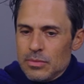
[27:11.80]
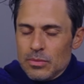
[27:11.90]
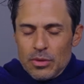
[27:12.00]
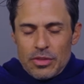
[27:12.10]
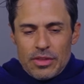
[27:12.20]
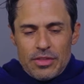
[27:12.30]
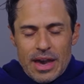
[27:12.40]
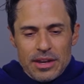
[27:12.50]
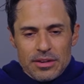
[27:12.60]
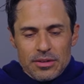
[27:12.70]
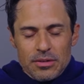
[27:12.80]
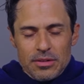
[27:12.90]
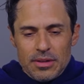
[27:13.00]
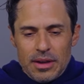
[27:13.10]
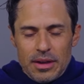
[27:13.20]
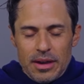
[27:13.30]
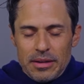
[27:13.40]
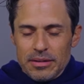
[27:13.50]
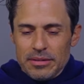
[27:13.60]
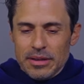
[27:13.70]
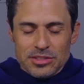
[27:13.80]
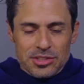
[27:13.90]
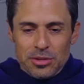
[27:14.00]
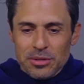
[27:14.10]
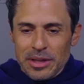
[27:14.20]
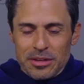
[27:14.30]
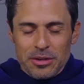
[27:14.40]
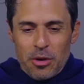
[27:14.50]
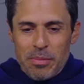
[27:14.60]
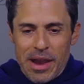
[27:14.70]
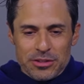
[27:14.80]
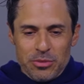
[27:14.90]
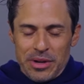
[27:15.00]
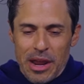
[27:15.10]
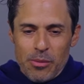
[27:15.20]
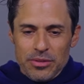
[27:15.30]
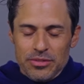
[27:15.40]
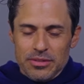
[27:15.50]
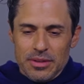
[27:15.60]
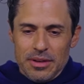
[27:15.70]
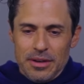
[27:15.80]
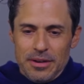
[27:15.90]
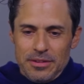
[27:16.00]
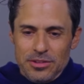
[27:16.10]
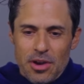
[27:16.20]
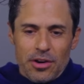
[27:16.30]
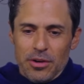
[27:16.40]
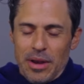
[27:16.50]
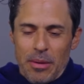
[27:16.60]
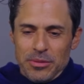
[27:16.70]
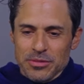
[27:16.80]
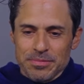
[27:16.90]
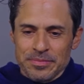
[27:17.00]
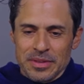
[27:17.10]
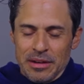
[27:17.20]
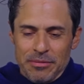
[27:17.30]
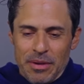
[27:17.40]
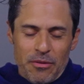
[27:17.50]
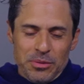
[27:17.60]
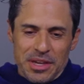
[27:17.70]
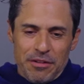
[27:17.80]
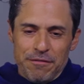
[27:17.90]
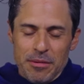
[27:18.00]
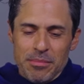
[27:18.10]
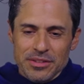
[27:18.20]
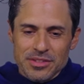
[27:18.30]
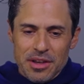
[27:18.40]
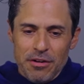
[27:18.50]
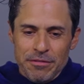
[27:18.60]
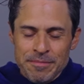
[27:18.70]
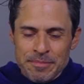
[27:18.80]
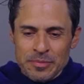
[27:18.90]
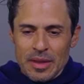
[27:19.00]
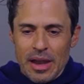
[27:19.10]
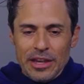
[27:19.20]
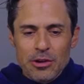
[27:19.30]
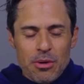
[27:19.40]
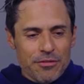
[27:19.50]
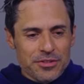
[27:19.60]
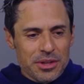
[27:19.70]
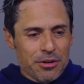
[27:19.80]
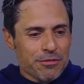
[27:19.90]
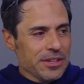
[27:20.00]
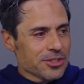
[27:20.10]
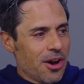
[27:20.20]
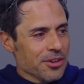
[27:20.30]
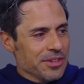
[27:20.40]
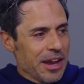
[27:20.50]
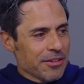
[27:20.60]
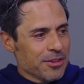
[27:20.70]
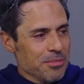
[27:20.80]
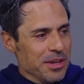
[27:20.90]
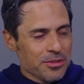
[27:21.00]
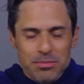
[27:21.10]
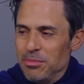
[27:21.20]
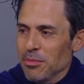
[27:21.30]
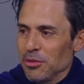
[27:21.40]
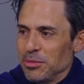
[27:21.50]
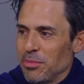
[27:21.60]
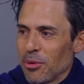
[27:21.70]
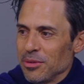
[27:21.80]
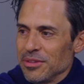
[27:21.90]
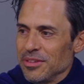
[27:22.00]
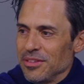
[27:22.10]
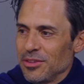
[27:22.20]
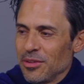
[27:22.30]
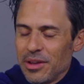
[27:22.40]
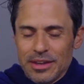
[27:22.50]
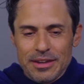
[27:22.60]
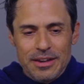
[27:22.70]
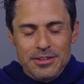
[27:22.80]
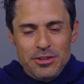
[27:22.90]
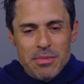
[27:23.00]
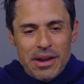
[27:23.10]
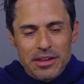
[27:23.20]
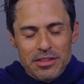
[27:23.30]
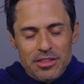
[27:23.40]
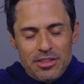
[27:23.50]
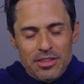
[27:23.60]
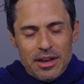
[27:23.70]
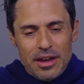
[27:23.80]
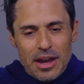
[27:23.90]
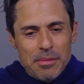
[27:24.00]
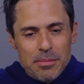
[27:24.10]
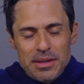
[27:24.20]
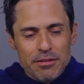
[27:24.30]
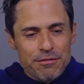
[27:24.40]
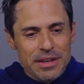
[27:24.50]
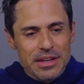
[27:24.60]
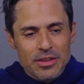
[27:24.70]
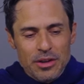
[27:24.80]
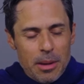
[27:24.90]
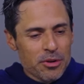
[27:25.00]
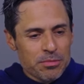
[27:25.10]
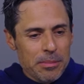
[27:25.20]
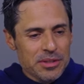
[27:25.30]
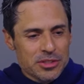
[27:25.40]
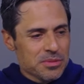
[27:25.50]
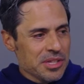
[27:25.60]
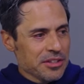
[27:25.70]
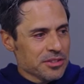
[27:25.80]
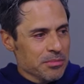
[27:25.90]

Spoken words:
Well, that and I still like go back to when I was younger and I've always kind of fit myself. I go off center face contact to me is most important. So like I might be in a fitting and the numbers might be substantially